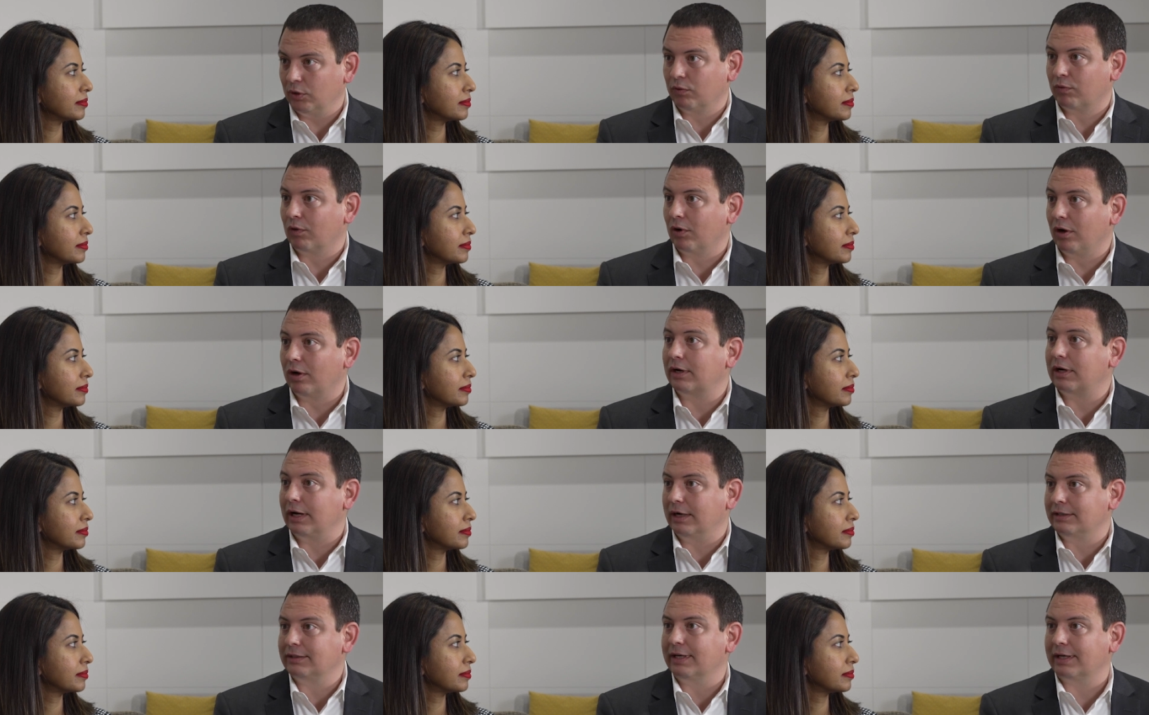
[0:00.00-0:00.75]
Speaker 1: overall
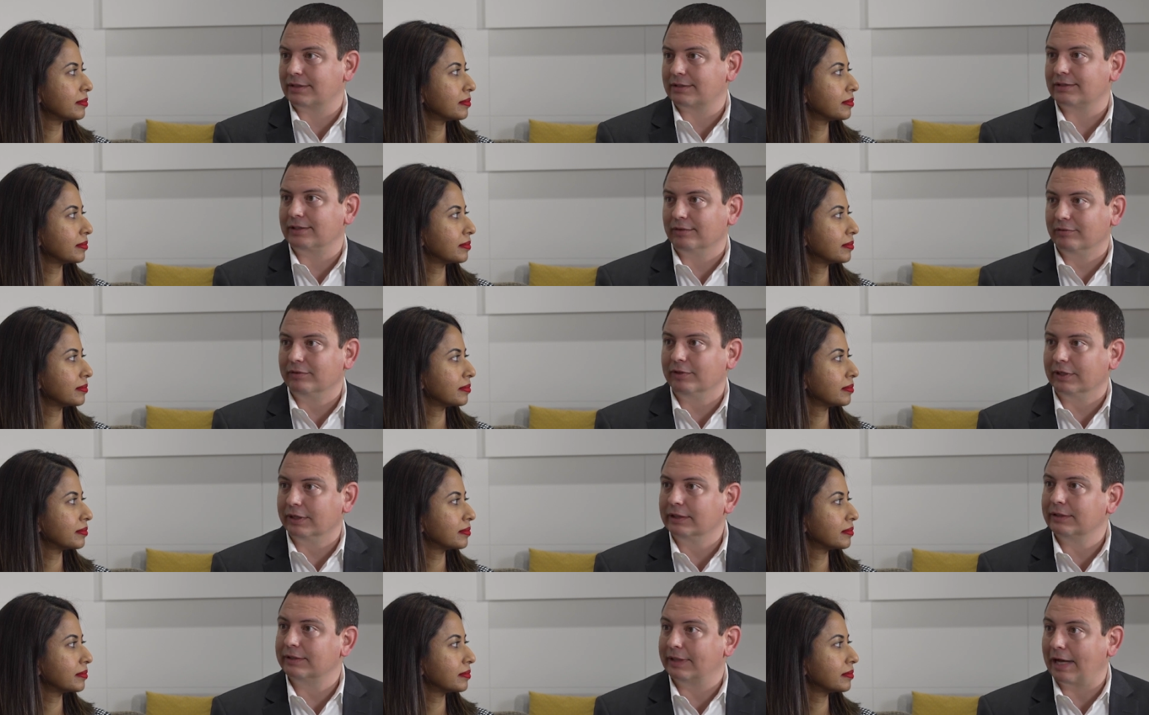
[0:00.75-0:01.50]
context of
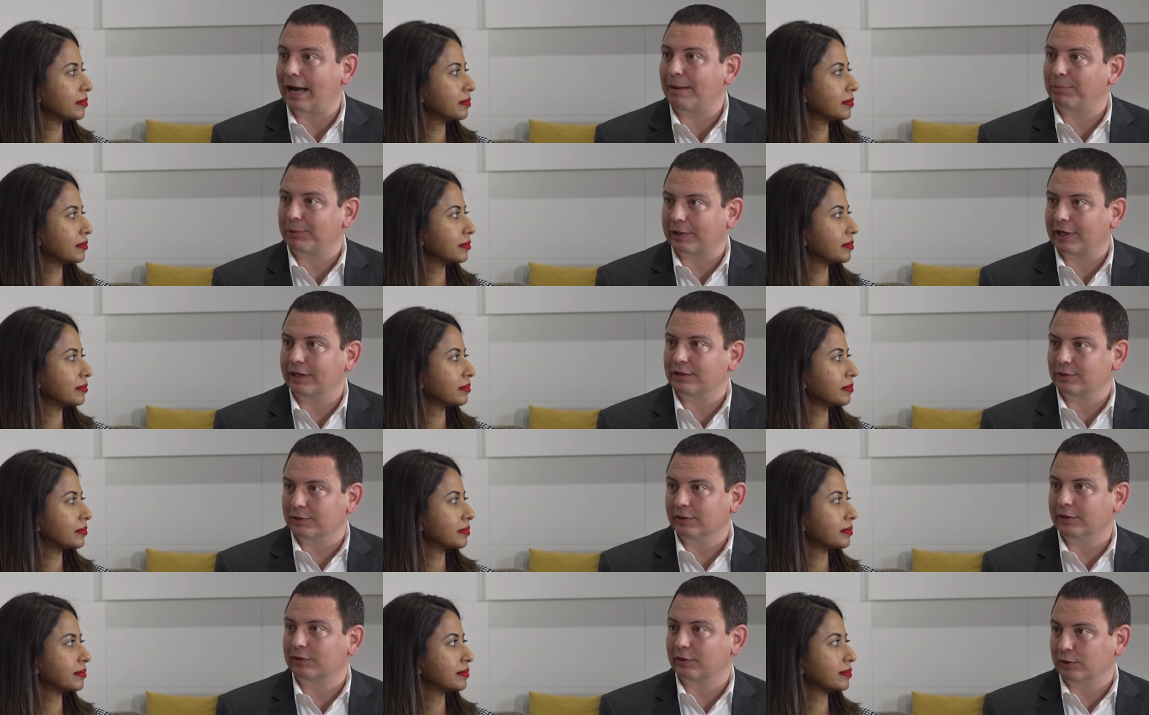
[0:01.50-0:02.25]
the, the
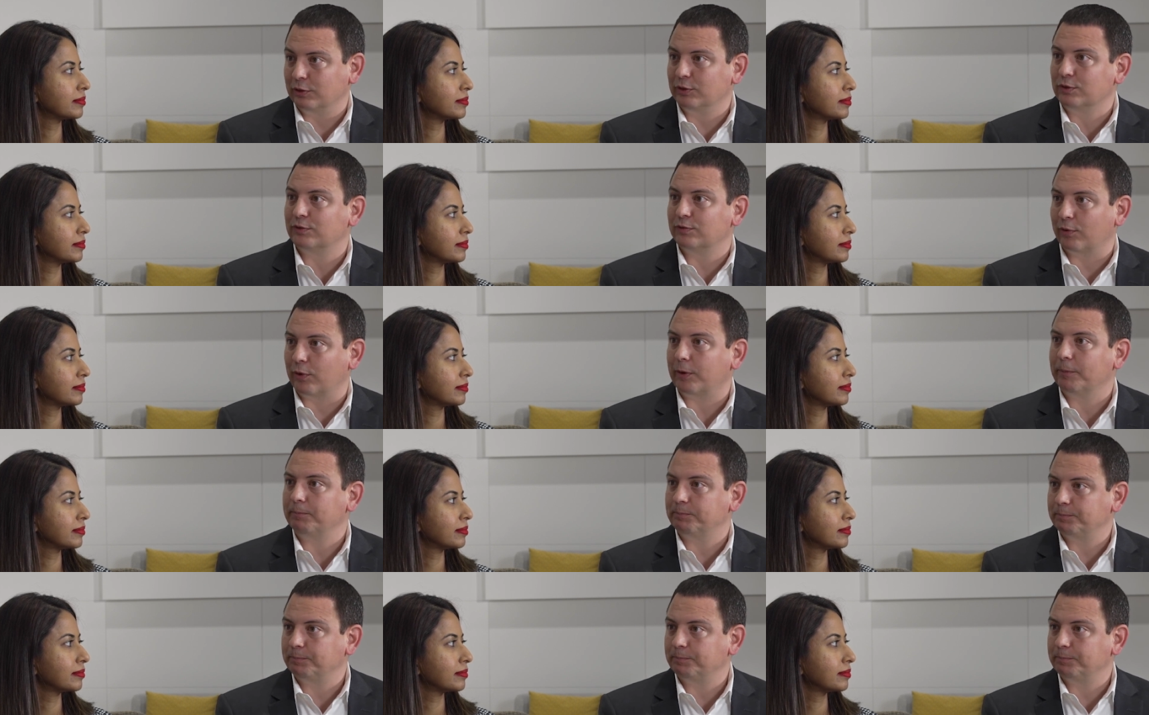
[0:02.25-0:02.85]
application that they're used for.